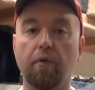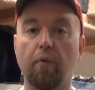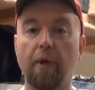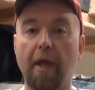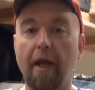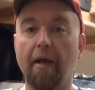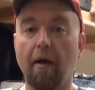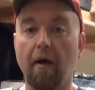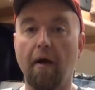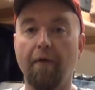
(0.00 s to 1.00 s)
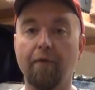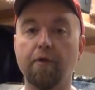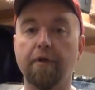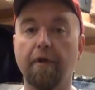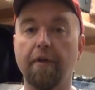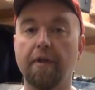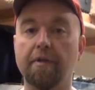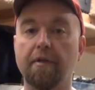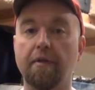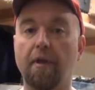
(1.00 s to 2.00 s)
create a version of
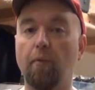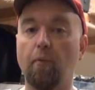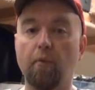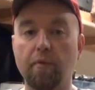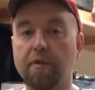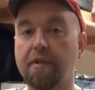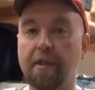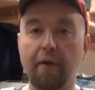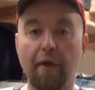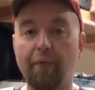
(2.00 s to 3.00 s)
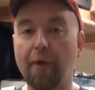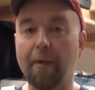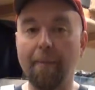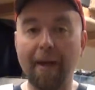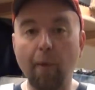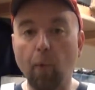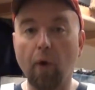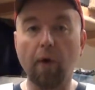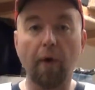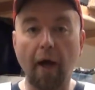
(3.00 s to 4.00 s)
this that we'll see if we can make it
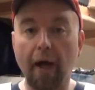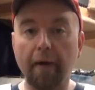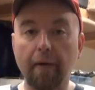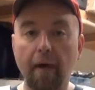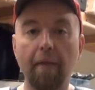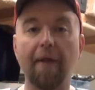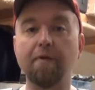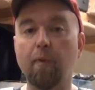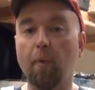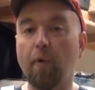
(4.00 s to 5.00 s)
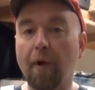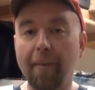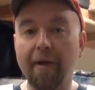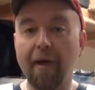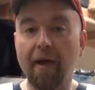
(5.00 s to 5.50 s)
work or not. And that's where we'll come in